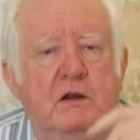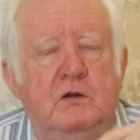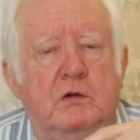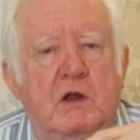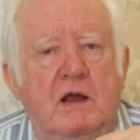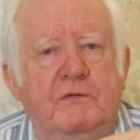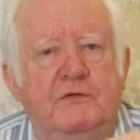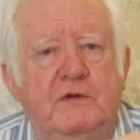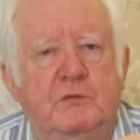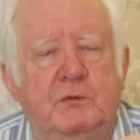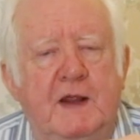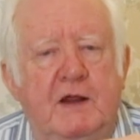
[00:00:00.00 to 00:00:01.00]
Your life
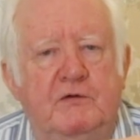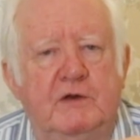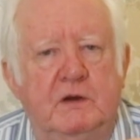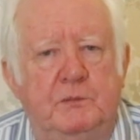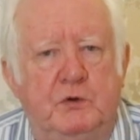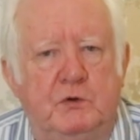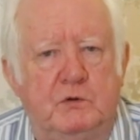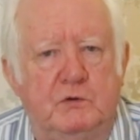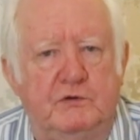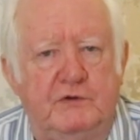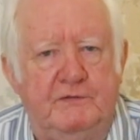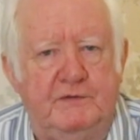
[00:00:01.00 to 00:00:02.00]
seems to be entering a
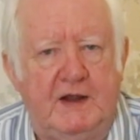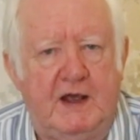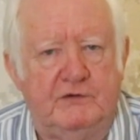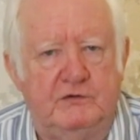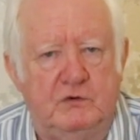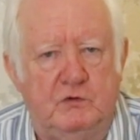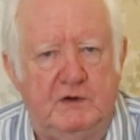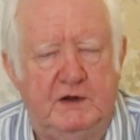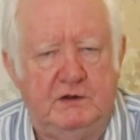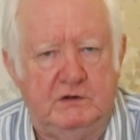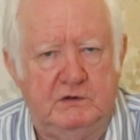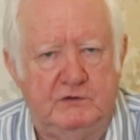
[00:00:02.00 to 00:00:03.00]
pause if it hasn't already
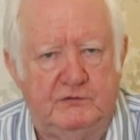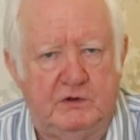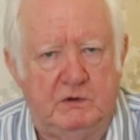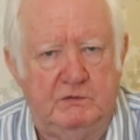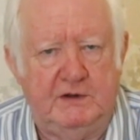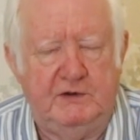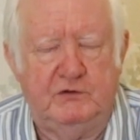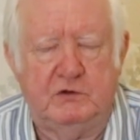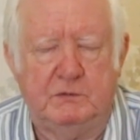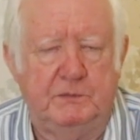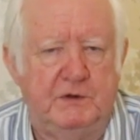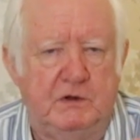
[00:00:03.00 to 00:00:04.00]
done so. These
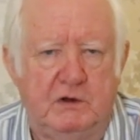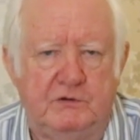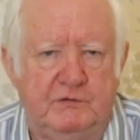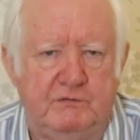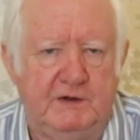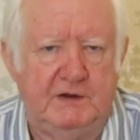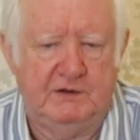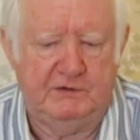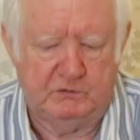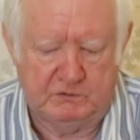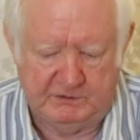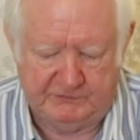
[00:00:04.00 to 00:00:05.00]
come up in lots of readings
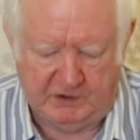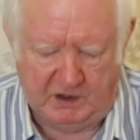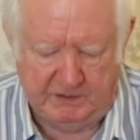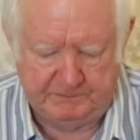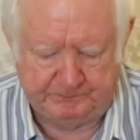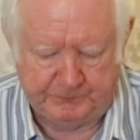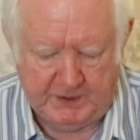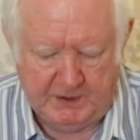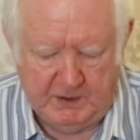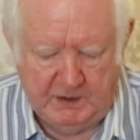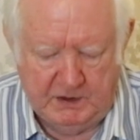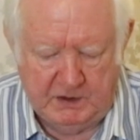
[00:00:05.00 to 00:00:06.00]
all the time.
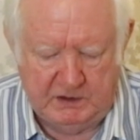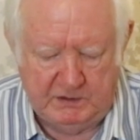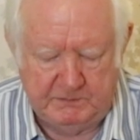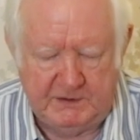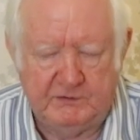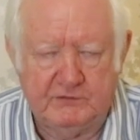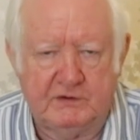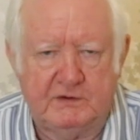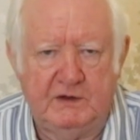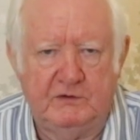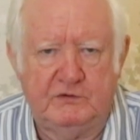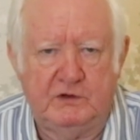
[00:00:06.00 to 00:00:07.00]
And it means that
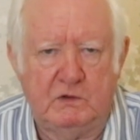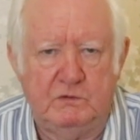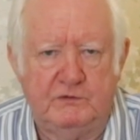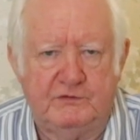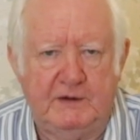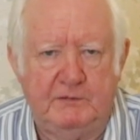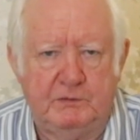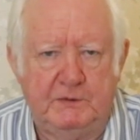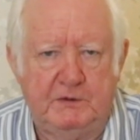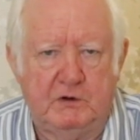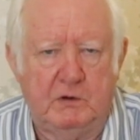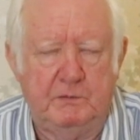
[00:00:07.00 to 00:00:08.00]
things don't seem to be
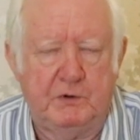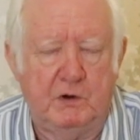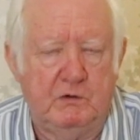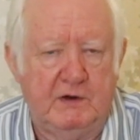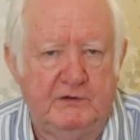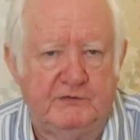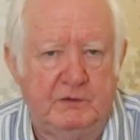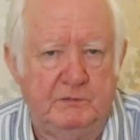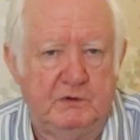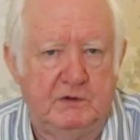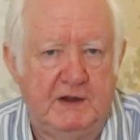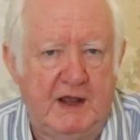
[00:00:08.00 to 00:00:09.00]
progressing,
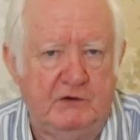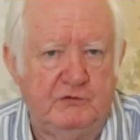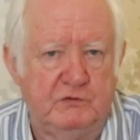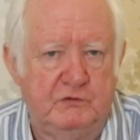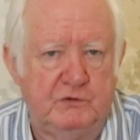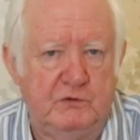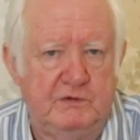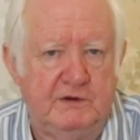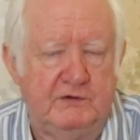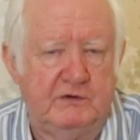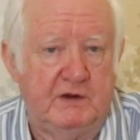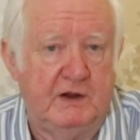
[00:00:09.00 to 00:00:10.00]
but the actual truth
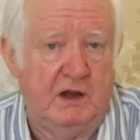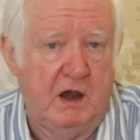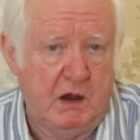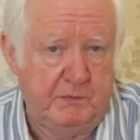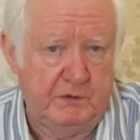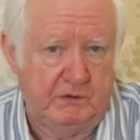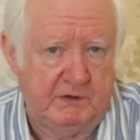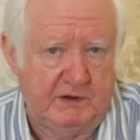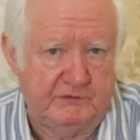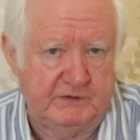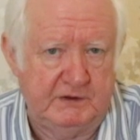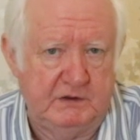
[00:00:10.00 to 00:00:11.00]
is that they are
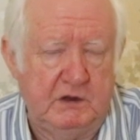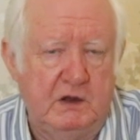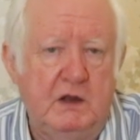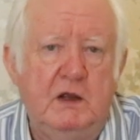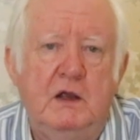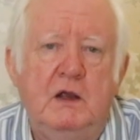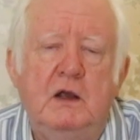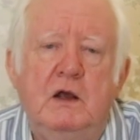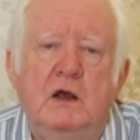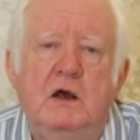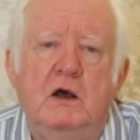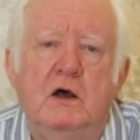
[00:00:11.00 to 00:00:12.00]
progressing
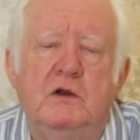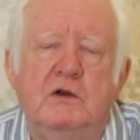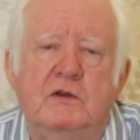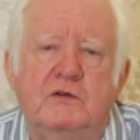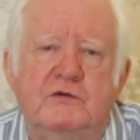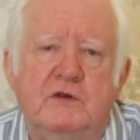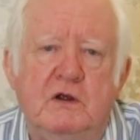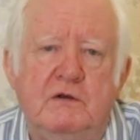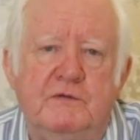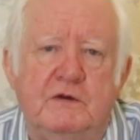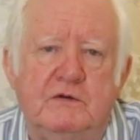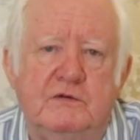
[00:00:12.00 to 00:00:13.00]
under the
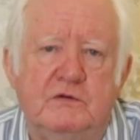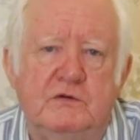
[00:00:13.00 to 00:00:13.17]
surface.